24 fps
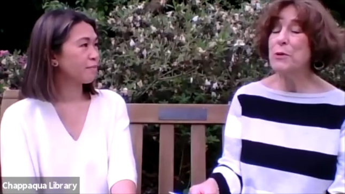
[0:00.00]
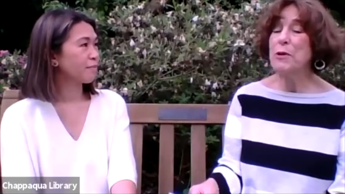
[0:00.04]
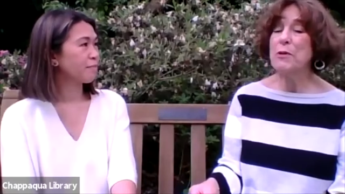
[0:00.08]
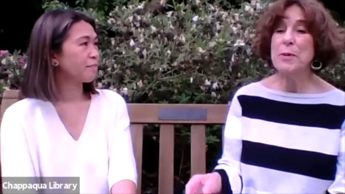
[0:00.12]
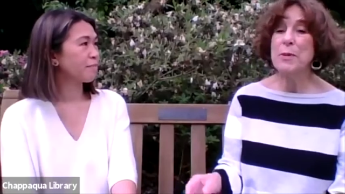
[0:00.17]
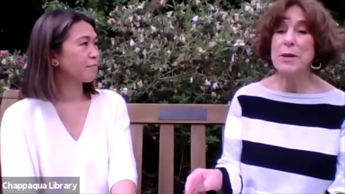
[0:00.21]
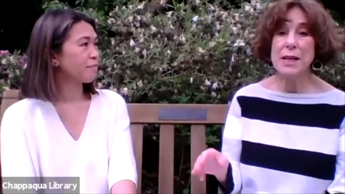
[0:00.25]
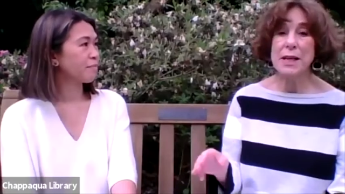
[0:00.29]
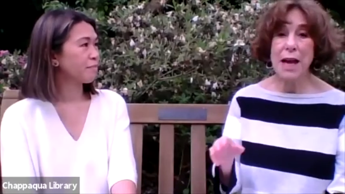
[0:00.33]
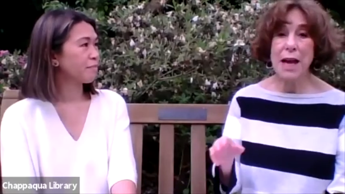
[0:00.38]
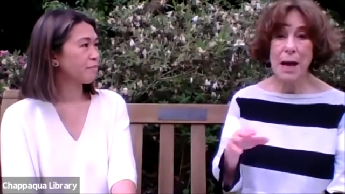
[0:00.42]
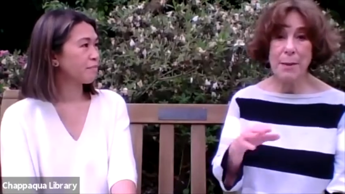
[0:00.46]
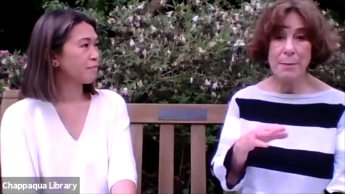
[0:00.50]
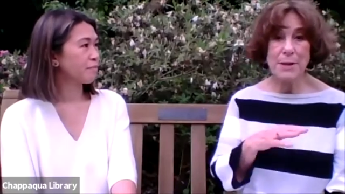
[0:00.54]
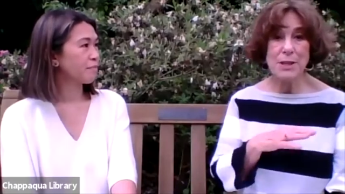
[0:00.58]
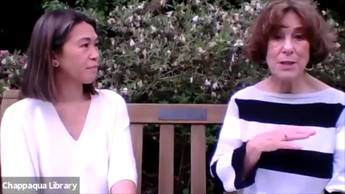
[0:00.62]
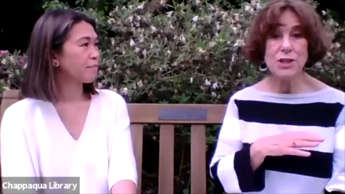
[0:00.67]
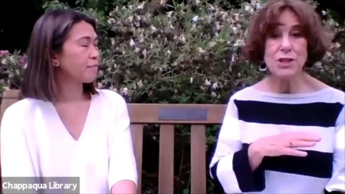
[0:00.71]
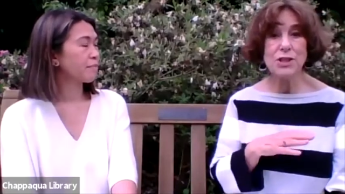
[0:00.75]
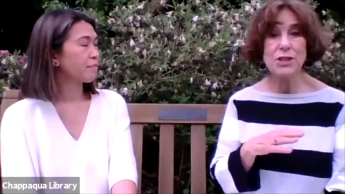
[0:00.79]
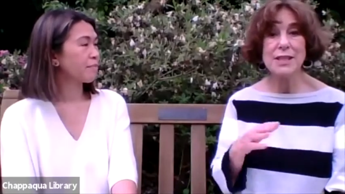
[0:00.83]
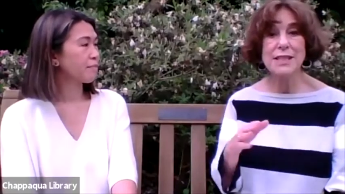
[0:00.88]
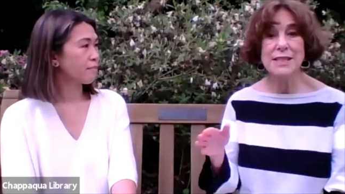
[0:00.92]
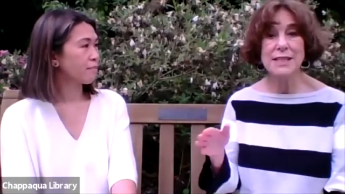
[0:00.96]
Speaker 1: who have been coming
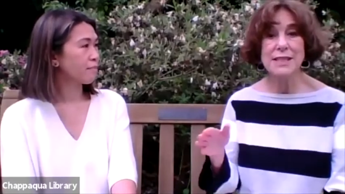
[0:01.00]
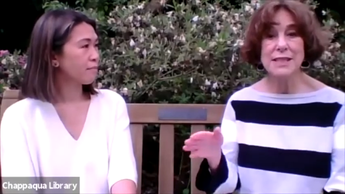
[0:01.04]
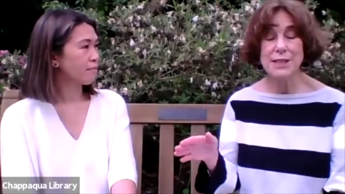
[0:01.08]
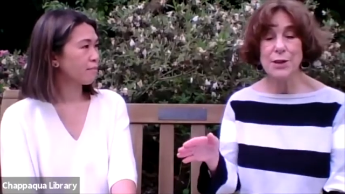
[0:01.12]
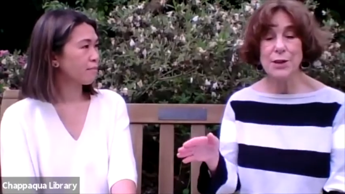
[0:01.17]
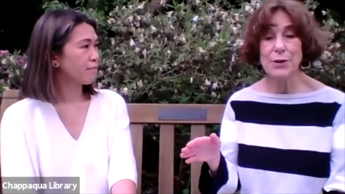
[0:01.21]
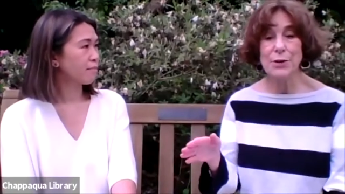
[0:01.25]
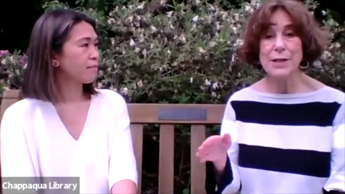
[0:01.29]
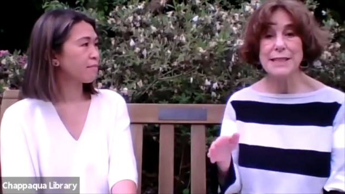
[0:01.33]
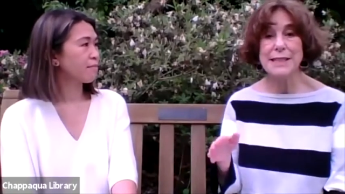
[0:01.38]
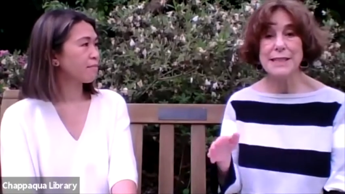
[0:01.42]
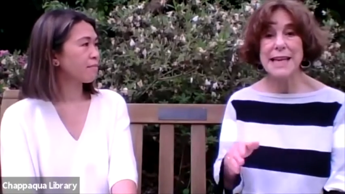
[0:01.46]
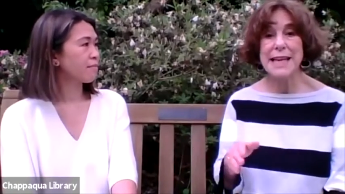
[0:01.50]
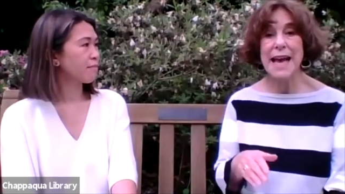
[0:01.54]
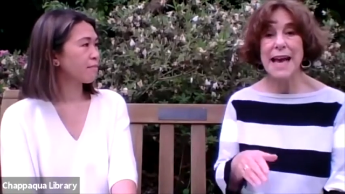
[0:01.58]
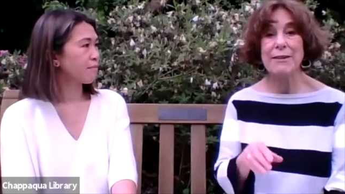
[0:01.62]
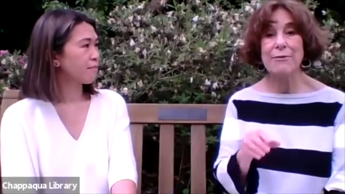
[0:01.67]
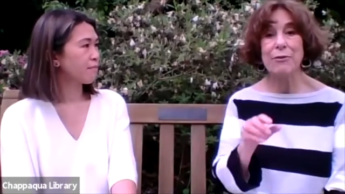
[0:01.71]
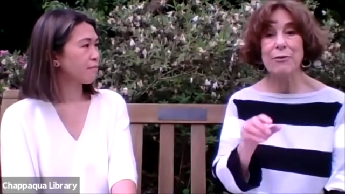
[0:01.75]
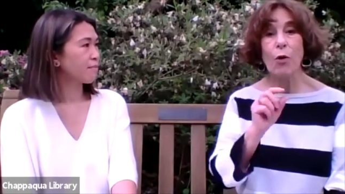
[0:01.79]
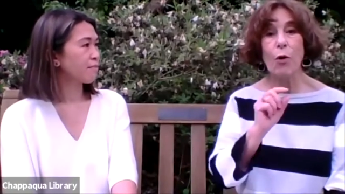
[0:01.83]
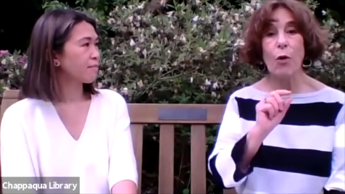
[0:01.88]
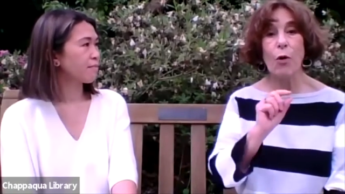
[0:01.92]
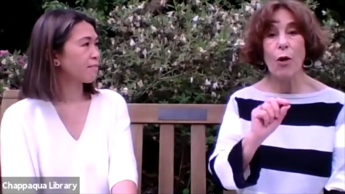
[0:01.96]
to this series have
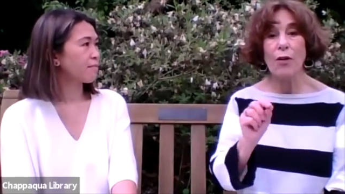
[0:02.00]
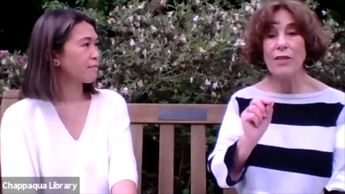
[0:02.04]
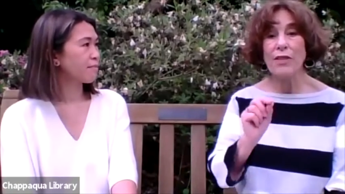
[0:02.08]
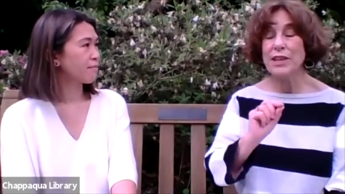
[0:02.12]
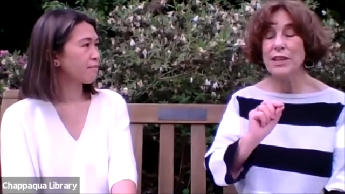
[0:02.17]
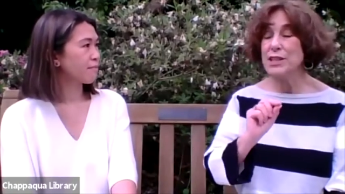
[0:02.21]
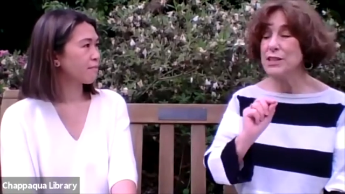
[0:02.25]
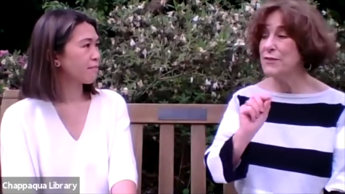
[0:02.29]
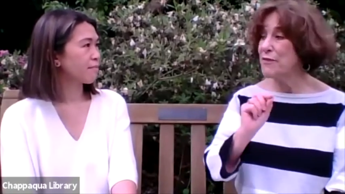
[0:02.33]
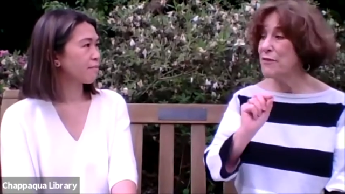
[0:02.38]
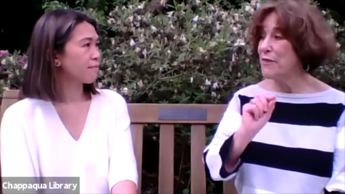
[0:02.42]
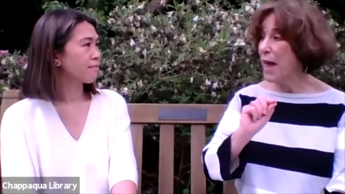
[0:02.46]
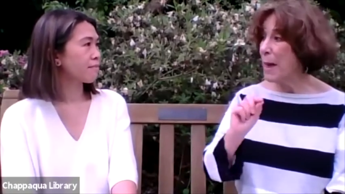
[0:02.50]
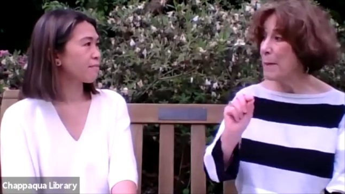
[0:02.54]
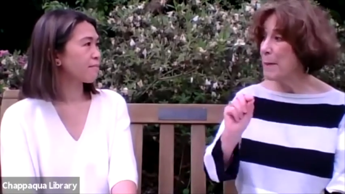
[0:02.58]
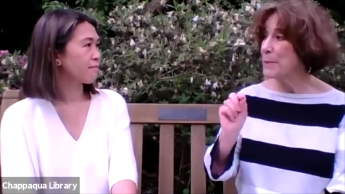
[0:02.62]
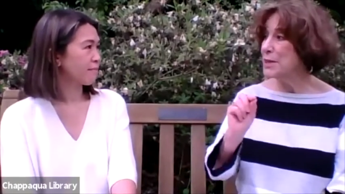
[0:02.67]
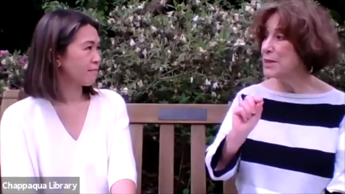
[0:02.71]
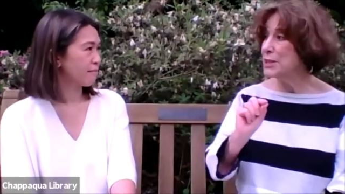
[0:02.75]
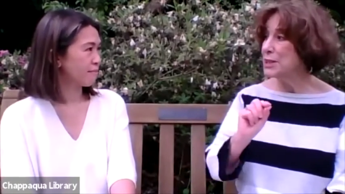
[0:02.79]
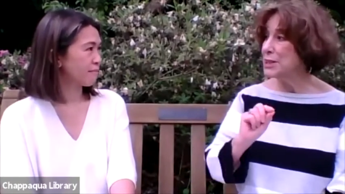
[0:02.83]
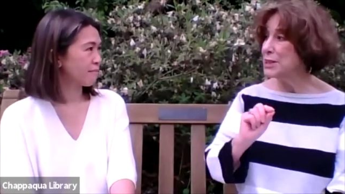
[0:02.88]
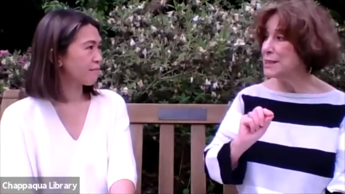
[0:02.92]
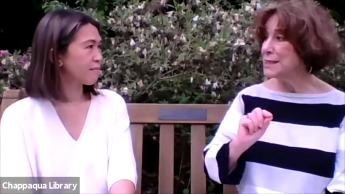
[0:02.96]
all these
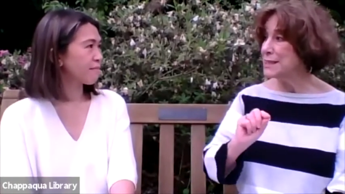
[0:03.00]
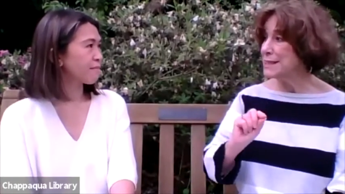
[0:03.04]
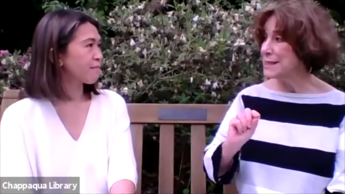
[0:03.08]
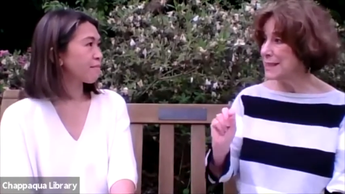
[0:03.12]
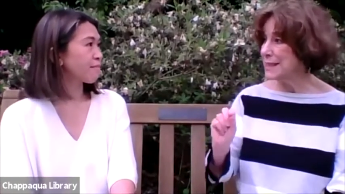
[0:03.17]
fabulous